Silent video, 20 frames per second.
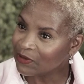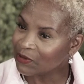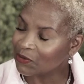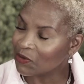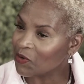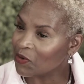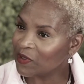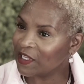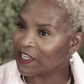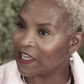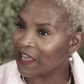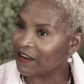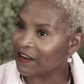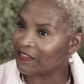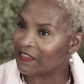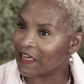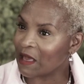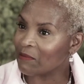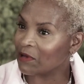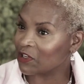You're only
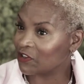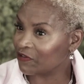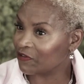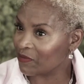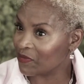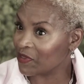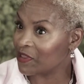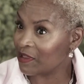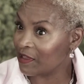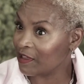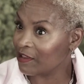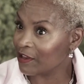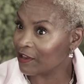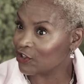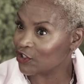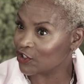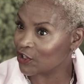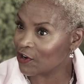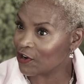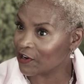getting that much from the
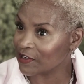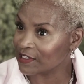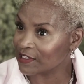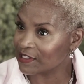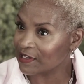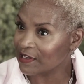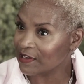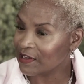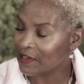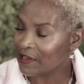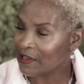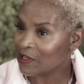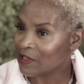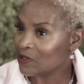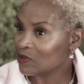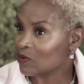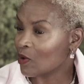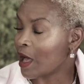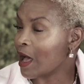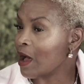insurance.
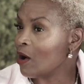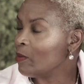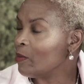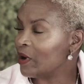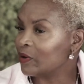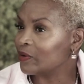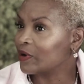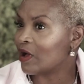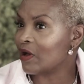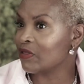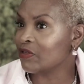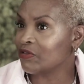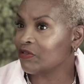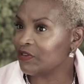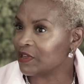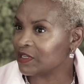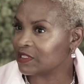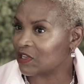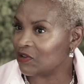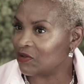How about other
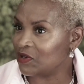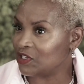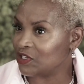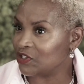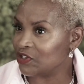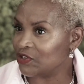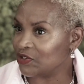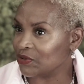things that you need to